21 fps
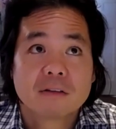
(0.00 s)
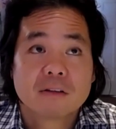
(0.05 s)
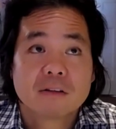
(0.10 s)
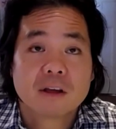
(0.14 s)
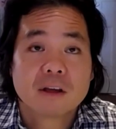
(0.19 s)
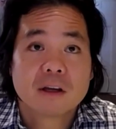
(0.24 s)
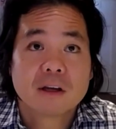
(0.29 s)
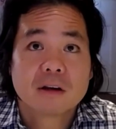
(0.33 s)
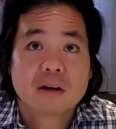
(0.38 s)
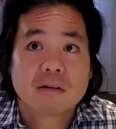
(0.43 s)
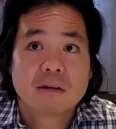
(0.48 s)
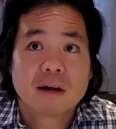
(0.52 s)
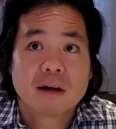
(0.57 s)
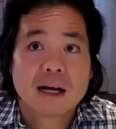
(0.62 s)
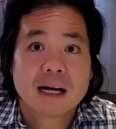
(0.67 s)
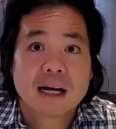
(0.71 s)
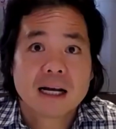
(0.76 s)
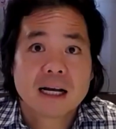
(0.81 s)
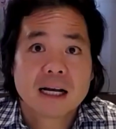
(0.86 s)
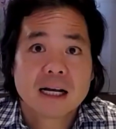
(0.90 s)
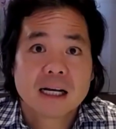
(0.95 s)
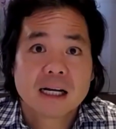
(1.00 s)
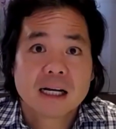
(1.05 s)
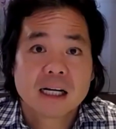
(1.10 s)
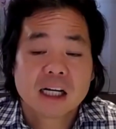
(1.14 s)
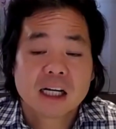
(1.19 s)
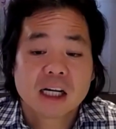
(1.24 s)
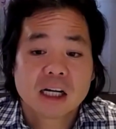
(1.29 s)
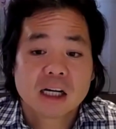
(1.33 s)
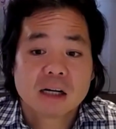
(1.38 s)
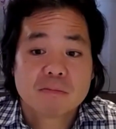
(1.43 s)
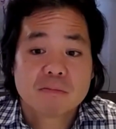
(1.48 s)
there
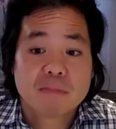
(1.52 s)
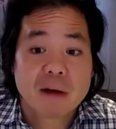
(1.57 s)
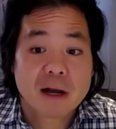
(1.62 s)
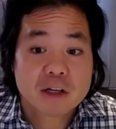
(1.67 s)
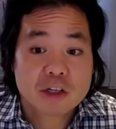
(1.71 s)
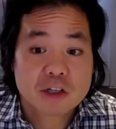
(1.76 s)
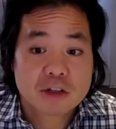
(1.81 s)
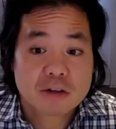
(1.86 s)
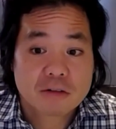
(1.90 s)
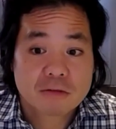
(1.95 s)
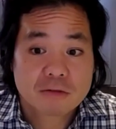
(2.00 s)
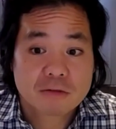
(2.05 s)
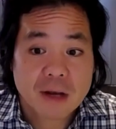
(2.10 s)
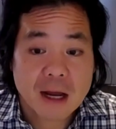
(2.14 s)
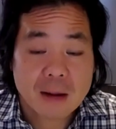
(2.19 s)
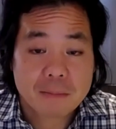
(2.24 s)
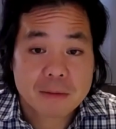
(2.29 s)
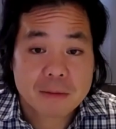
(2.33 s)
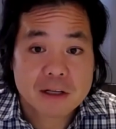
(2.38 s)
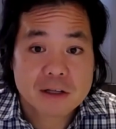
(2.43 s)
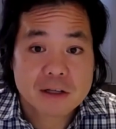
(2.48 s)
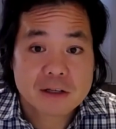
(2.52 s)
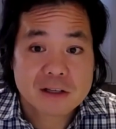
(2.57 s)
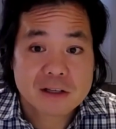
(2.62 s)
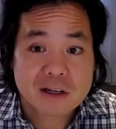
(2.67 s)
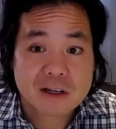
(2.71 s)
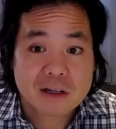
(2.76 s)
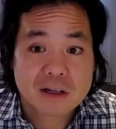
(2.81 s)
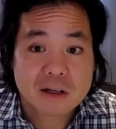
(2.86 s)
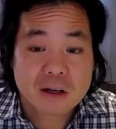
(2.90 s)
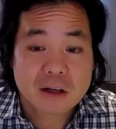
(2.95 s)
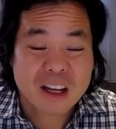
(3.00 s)
are a bunch of companies that
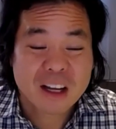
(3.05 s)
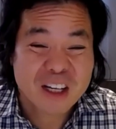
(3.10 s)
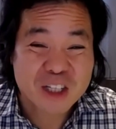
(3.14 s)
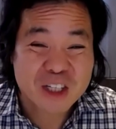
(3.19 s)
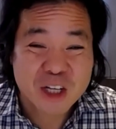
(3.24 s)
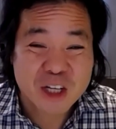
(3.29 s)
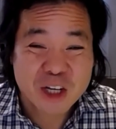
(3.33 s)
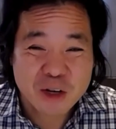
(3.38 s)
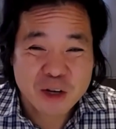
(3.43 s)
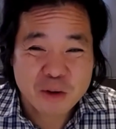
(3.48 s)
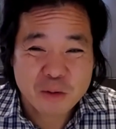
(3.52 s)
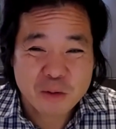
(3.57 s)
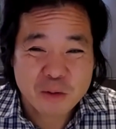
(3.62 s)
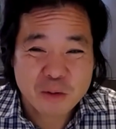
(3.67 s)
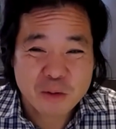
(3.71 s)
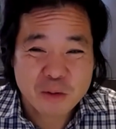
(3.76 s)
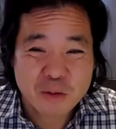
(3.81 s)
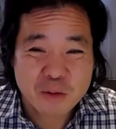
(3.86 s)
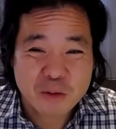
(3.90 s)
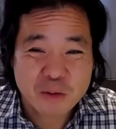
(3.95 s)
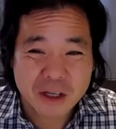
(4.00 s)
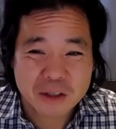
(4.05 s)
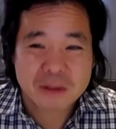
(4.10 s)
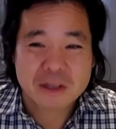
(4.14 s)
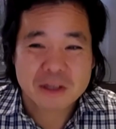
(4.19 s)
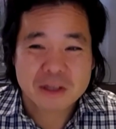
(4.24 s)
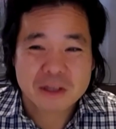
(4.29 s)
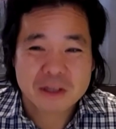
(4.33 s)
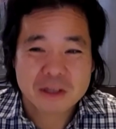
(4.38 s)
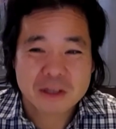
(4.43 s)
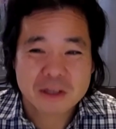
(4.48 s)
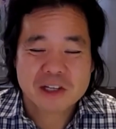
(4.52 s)
are continuing to
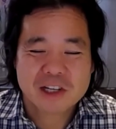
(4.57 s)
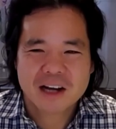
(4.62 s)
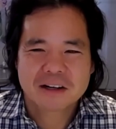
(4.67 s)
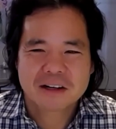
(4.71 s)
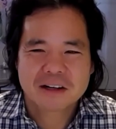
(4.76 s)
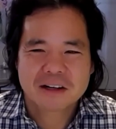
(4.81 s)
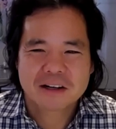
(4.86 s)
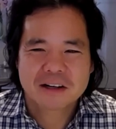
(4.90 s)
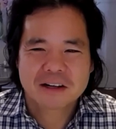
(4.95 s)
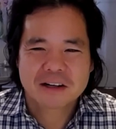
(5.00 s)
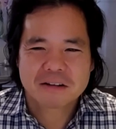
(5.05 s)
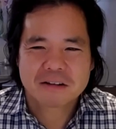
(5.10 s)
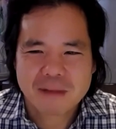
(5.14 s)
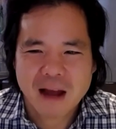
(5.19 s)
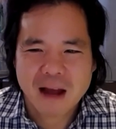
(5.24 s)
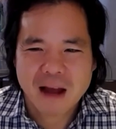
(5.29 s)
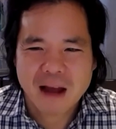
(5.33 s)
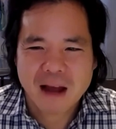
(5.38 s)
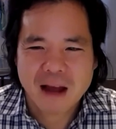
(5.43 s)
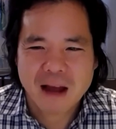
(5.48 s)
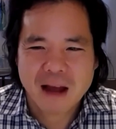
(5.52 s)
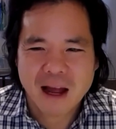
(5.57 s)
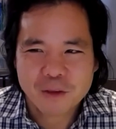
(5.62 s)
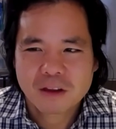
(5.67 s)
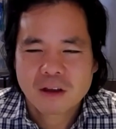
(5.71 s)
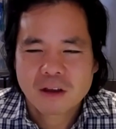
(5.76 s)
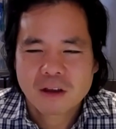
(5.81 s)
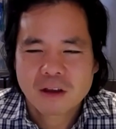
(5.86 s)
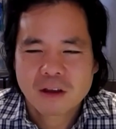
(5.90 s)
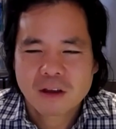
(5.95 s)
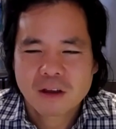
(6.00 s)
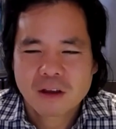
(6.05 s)
be started every month
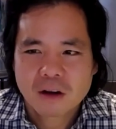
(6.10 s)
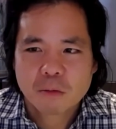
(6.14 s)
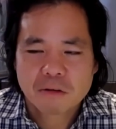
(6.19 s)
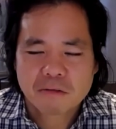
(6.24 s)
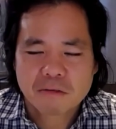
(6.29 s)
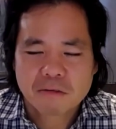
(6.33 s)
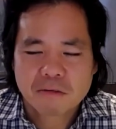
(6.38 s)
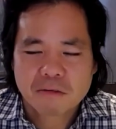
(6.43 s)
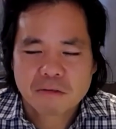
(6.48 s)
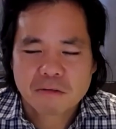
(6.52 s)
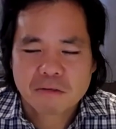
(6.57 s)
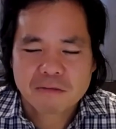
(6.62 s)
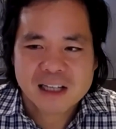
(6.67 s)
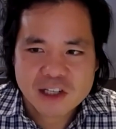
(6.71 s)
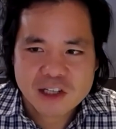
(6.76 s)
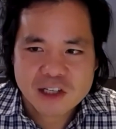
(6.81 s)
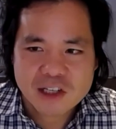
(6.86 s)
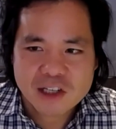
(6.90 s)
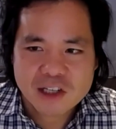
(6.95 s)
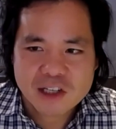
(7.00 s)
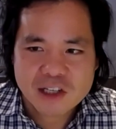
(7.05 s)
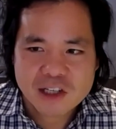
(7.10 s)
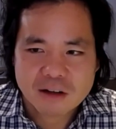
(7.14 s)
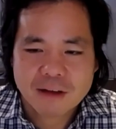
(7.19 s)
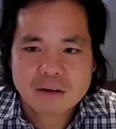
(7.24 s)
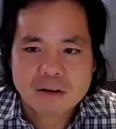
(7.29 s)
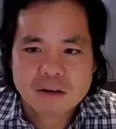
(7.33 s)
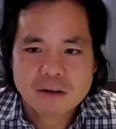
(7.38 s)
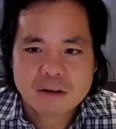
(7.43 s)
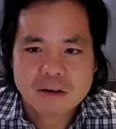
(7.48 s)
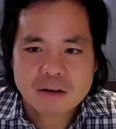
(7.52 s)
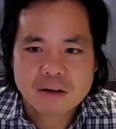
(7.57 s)
with fantastic
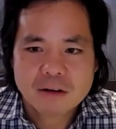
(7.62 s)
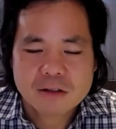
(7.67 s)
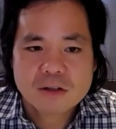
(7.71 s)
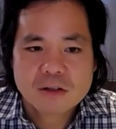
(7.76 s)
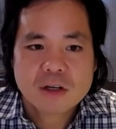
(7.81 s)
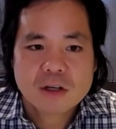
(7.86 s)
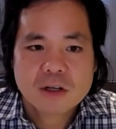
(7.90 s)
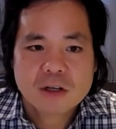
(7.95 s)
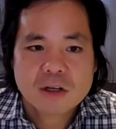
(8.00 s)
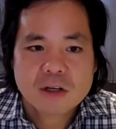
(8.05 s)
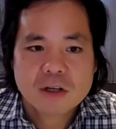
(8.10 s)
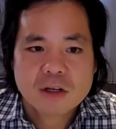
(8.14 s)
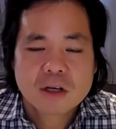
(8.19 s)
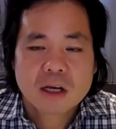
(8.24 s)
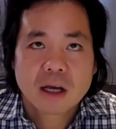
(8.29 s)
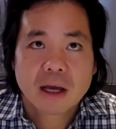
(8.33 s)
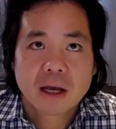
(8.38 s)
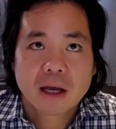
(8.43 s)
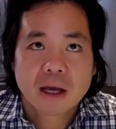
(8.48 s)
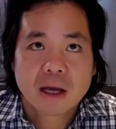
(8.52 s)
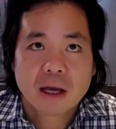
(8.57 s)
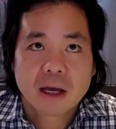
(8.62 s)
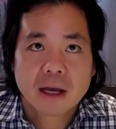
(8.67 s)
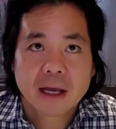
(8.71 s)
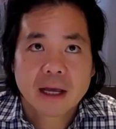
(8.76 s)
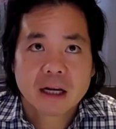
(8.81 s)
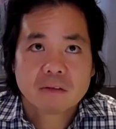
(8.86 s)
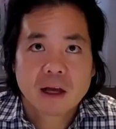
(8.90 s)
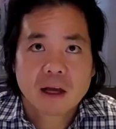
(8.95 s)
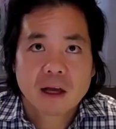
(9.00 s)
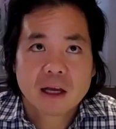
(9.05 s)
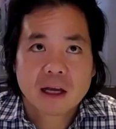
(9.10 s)
founders,
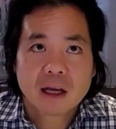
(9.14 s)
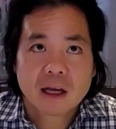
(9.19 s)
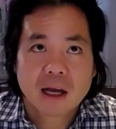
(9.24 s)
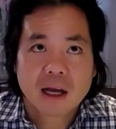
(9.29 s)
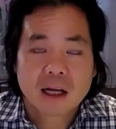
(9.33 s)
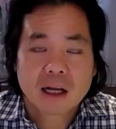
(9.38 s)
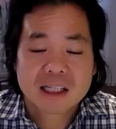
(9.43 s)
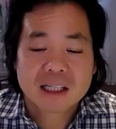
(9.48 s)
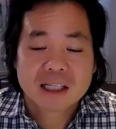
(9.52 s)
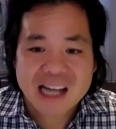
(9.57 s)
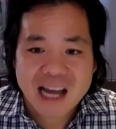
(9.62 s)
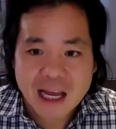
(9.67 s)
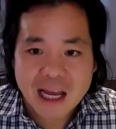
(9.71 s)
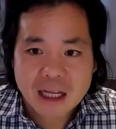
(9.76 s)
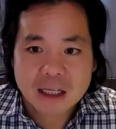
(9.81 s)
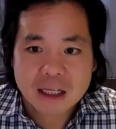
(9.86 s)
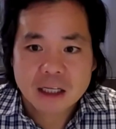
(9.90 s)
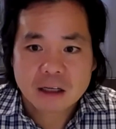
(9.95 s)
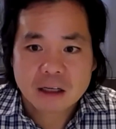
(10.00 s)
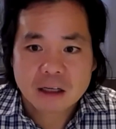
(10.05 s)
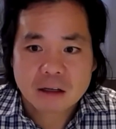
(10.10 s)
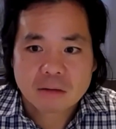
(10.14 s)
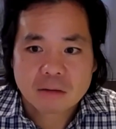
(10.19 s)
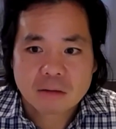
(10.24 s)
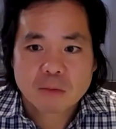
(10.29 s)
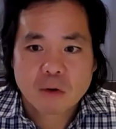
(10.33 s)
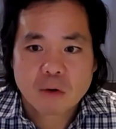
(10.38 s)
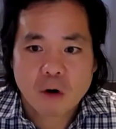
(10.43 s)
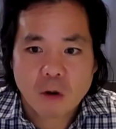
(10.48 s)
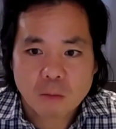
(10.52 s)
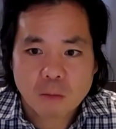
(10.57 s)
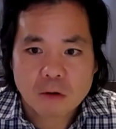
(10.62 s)
and they are
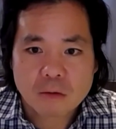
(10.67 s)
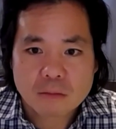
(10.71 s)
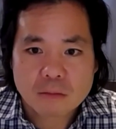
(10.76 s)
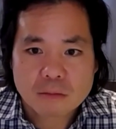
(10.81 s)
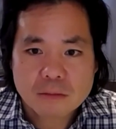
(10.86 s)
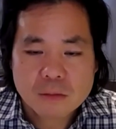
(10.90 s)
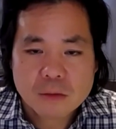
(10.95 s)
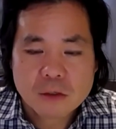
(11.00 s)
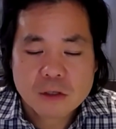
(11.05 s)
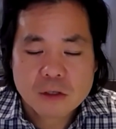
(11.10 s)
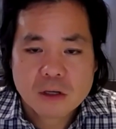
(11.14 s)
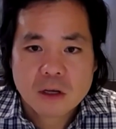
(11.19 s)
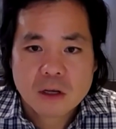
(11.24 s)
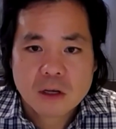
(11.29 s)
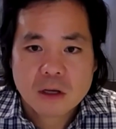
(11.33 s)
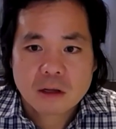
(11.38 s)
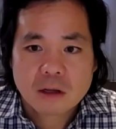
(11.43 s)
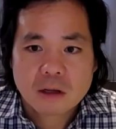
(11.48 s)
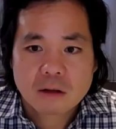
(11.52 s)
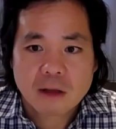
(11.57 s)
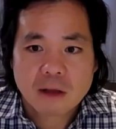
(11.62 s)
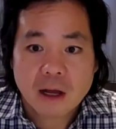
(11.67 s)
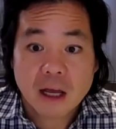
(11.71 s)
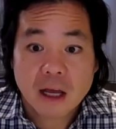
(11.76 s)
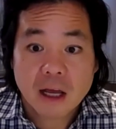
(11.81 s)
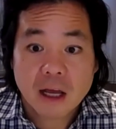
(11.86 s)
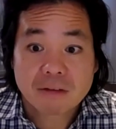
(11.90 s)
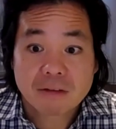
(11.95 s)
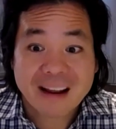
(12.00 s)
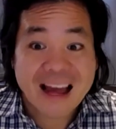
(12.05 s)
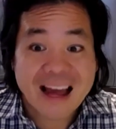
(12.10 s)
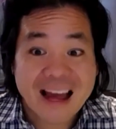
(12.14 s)
tackling problems that
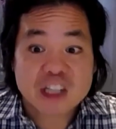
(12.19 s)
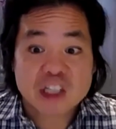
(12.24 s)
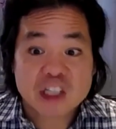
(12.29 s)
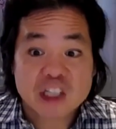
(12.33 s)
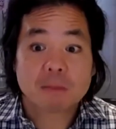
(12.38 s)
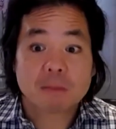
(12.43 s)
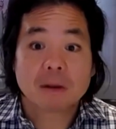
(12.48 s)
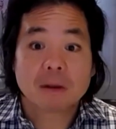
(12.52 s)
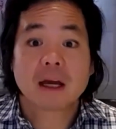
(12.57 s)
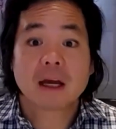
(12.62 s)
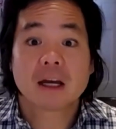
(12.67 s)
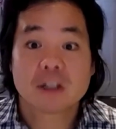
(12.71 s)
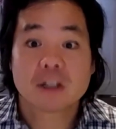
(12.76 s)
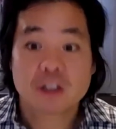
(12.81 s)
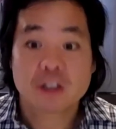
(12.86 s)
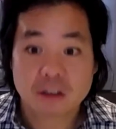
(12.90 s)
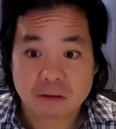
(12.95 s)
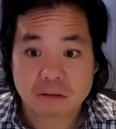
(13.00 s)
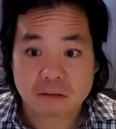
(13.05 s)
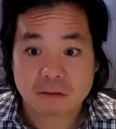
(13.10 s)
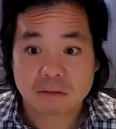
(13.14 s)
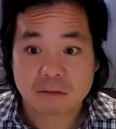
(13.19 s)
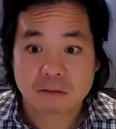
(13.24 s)
have large application.